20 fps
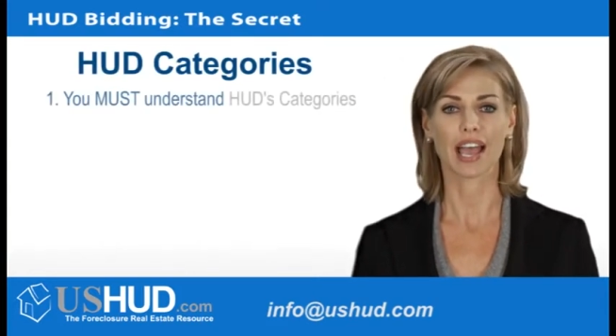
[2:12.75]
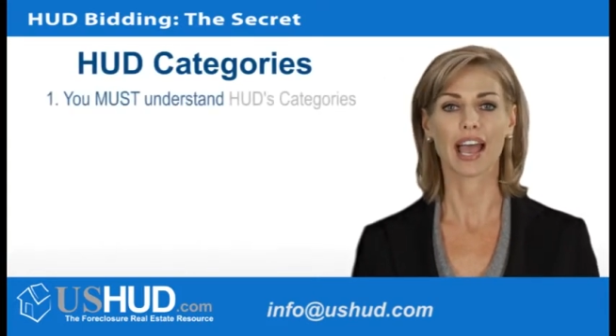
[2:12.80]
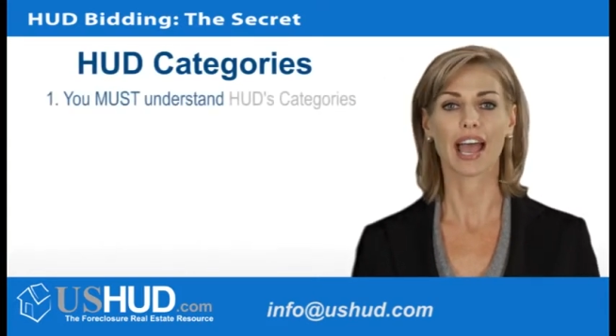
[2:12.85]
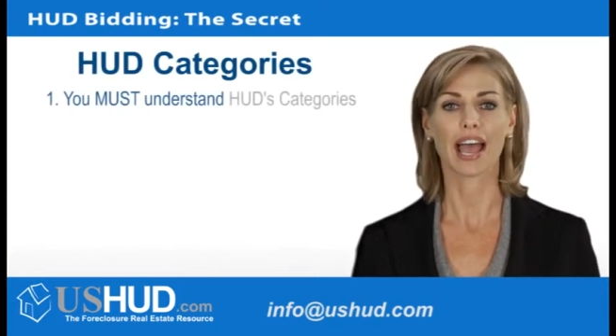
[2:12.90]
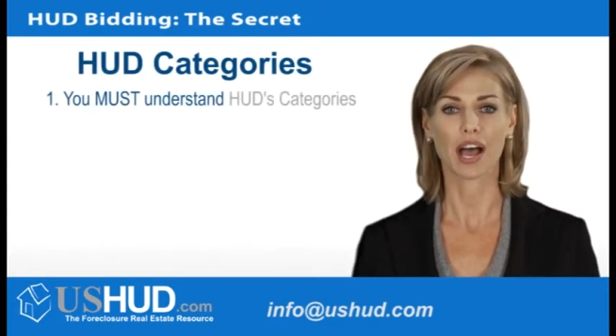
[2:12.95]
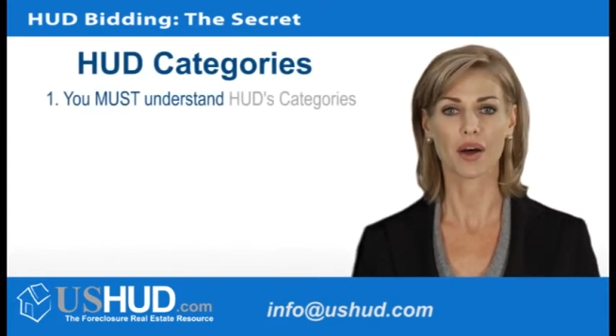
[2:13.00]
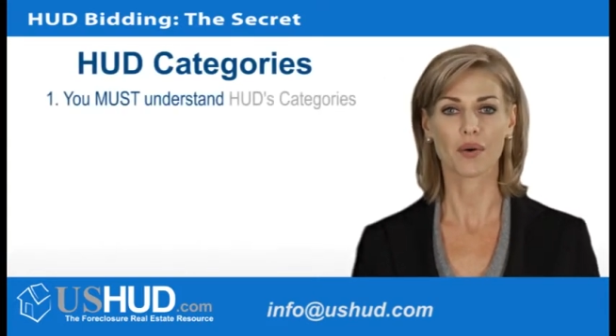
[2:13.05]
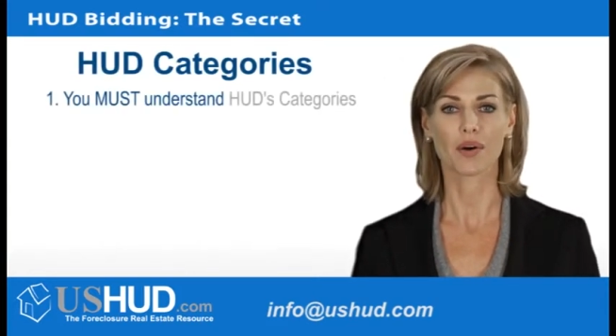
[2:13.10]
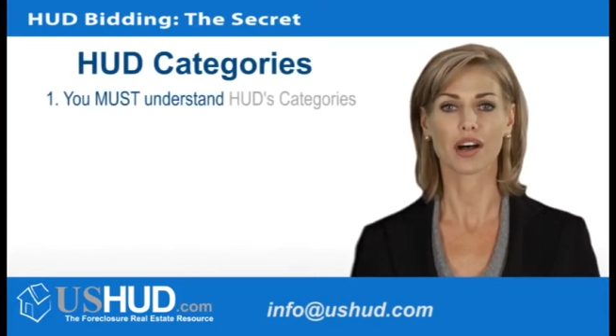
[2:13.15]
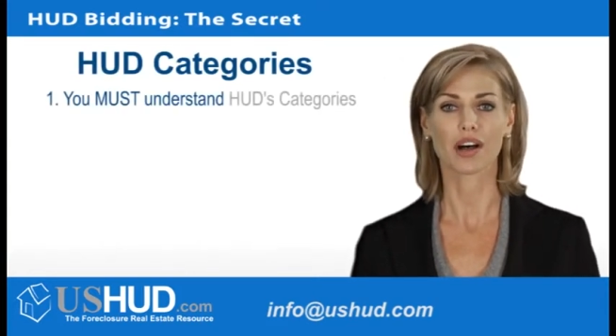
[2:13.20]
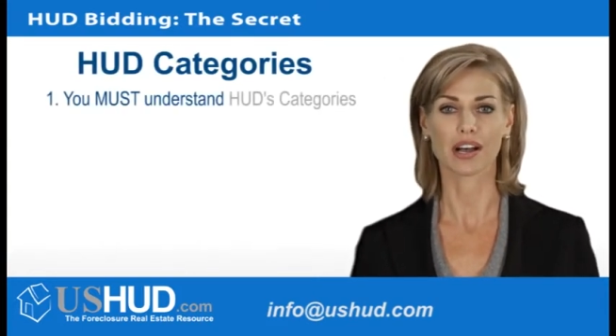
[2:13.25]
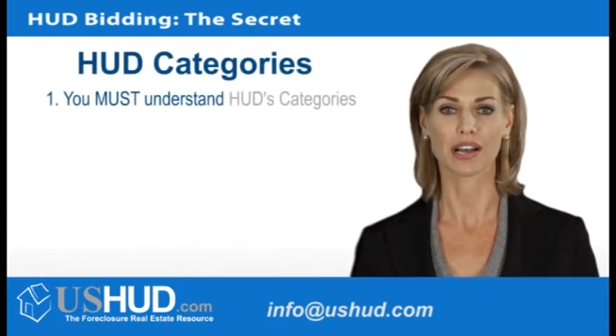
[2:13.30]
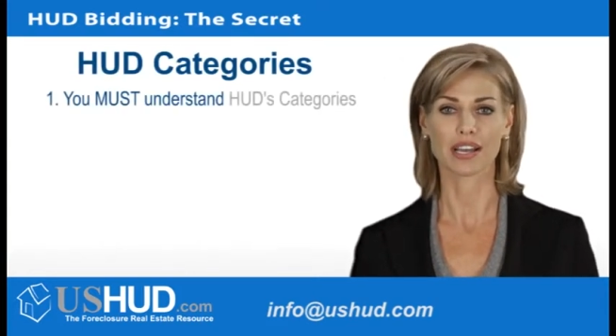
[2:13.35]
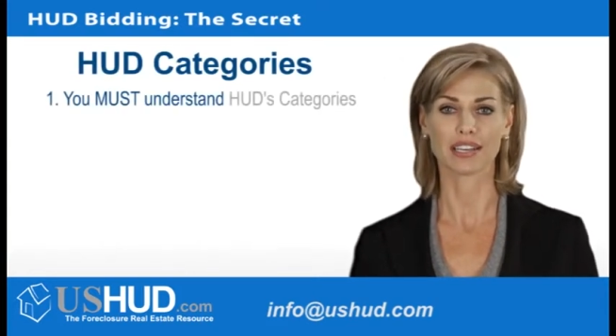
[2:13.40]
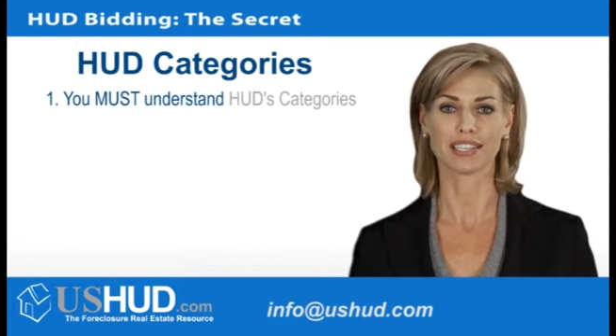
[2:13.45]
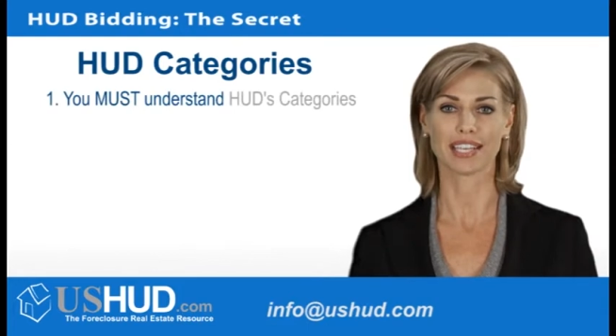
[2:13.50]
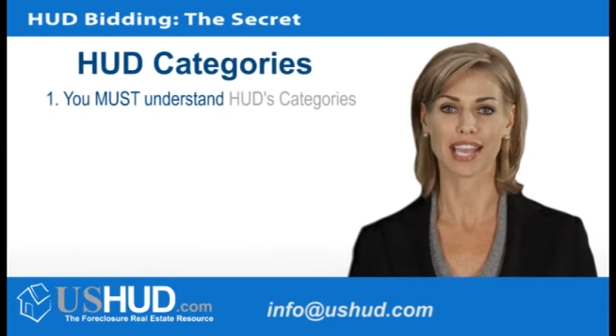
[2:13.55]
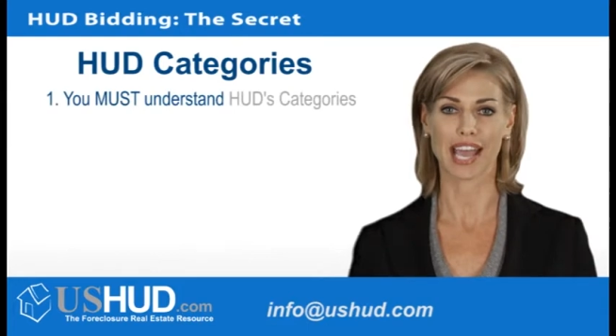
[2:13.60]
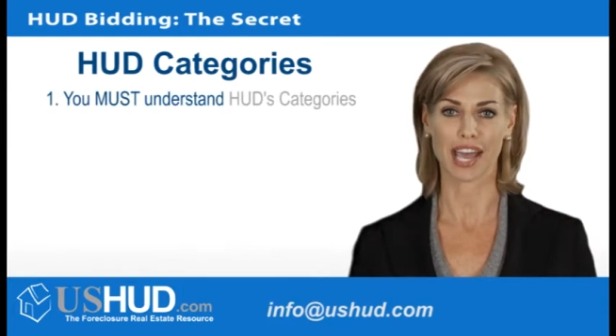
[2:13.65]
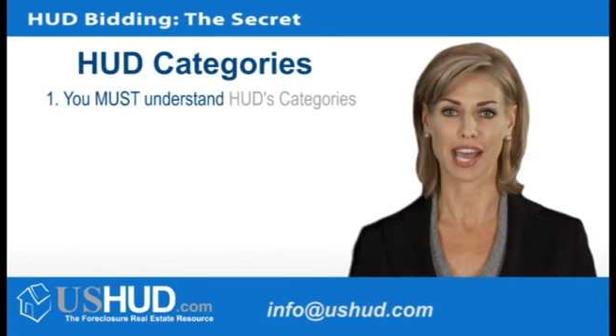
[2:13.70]
how
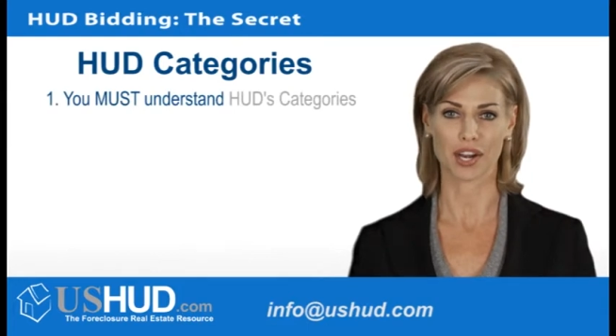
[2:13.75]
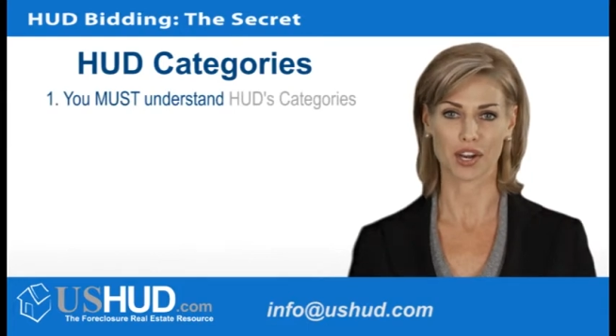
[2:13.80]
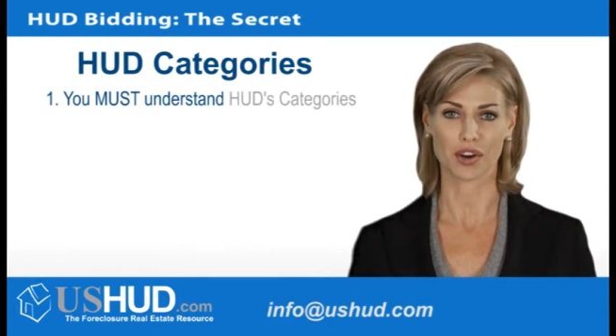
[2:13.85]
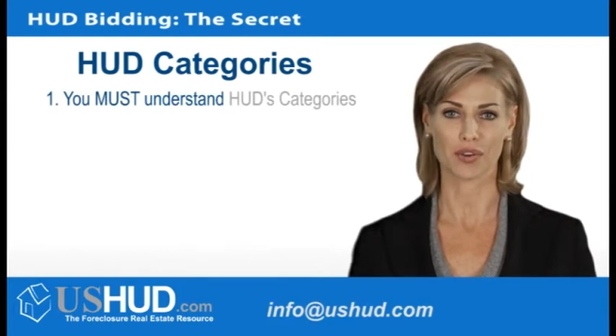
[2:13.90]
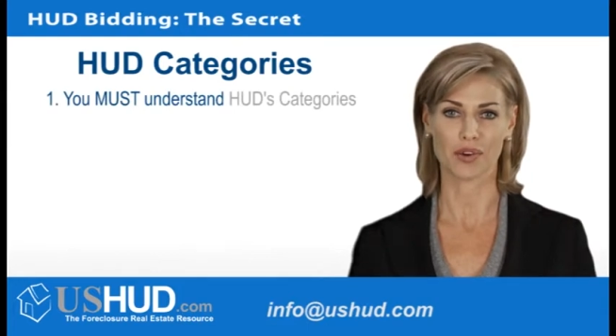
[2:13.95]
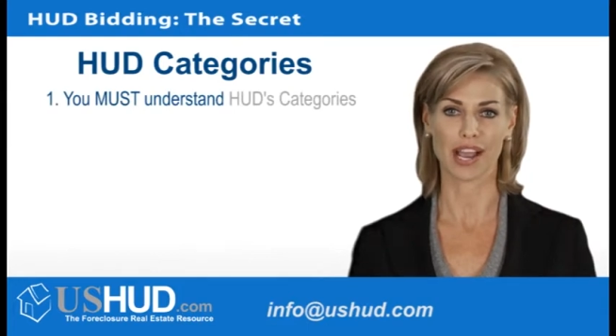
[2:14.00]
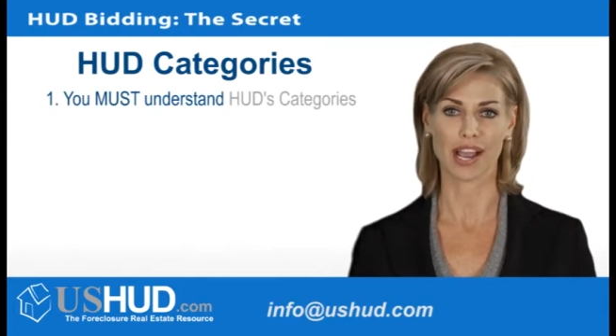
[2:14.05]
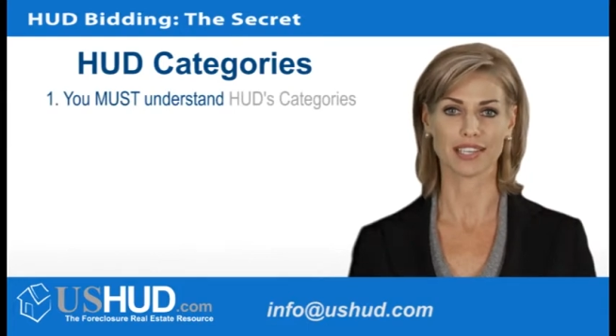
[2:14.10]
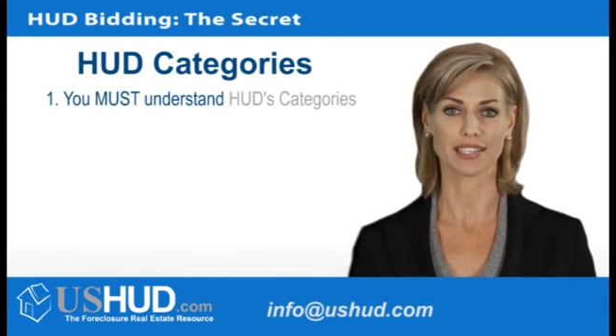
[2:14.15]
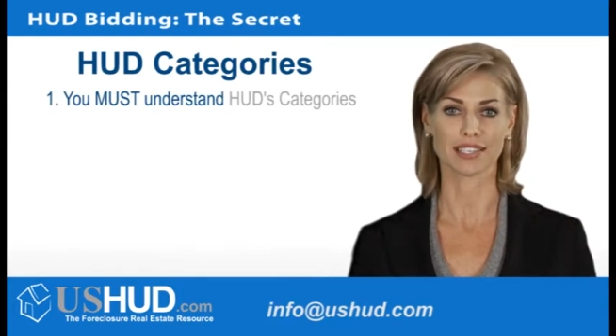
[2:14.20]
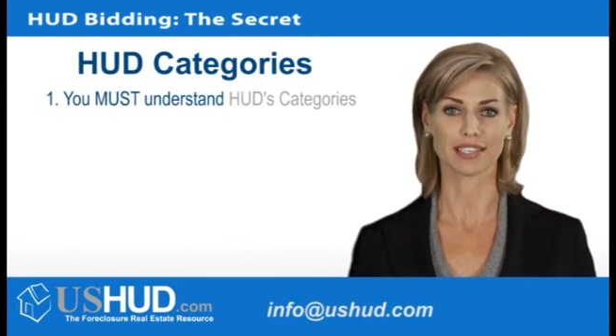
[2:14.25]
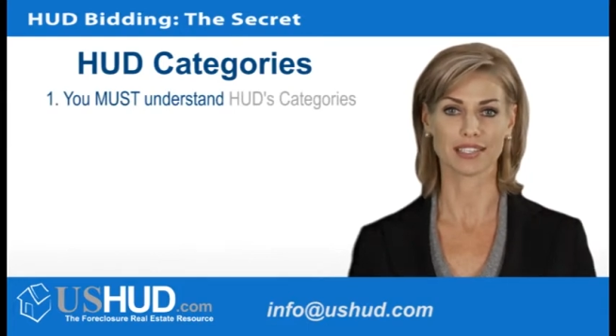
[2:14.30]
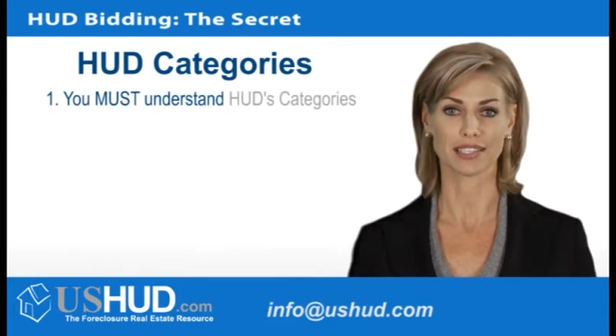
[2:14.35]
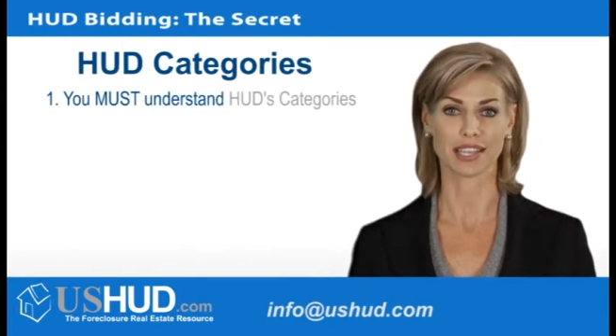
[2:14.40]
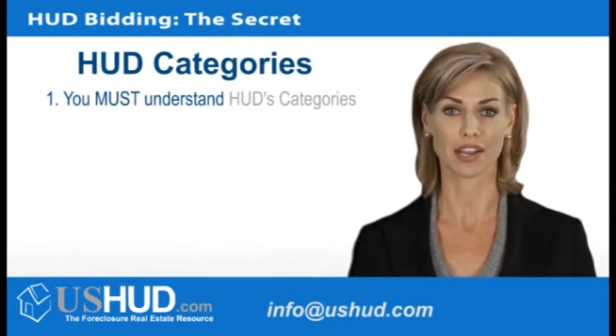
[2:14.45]
HUD categorizes